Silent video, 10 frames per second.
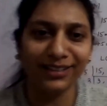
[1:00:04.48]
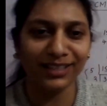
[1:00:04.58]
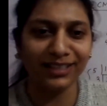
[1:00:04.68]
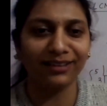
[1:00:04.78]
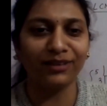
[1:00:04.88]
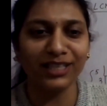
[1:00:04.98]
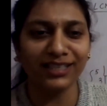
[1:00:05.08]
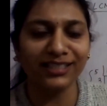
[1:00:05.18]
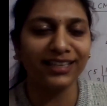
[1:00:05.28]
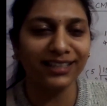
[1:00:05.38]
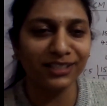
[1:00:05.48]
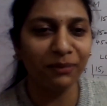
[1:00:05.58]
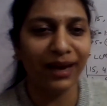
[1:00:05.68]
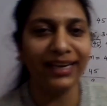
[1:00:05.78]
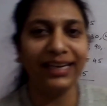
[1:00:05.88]
Is it a
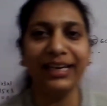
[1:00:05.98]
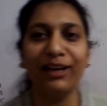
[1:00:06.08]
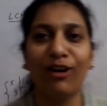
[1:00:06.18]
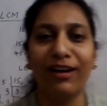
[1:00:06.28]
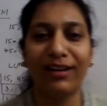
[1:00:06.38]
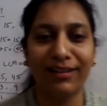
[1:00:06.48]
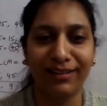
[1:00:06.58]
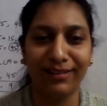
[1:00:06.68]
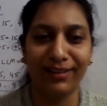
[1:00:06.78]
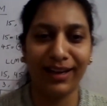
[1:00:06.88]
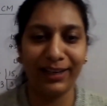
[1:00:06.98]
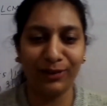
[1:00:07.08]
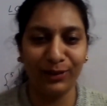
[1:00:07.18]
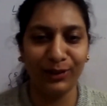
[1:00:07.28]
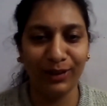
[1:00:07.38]
smiley, or I
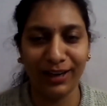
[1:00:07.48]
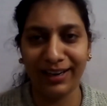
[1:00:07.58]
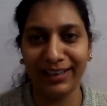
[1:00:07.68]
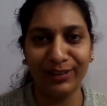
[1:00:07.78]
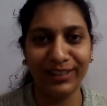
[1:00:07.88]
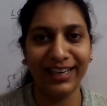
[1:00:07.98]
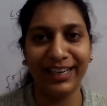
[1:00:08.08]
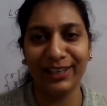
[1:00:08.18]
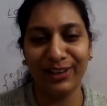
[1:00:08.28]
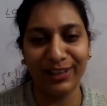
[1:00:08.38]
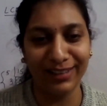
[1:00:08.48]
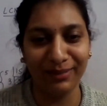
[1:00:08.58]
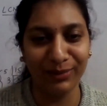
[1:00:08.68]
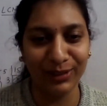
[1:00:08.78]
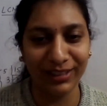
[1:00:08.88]
don't get your
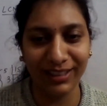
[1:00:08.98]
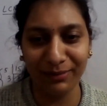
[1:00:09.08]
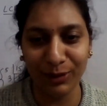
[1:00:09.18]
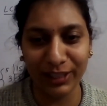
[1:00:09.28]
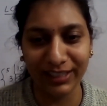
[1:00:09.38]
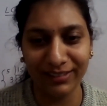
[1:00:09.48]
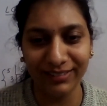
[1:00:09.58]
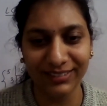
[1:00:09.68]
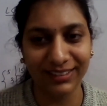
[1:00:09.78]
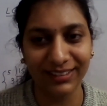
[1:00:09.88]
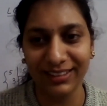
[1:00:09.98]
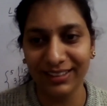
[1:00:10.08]
emoticons?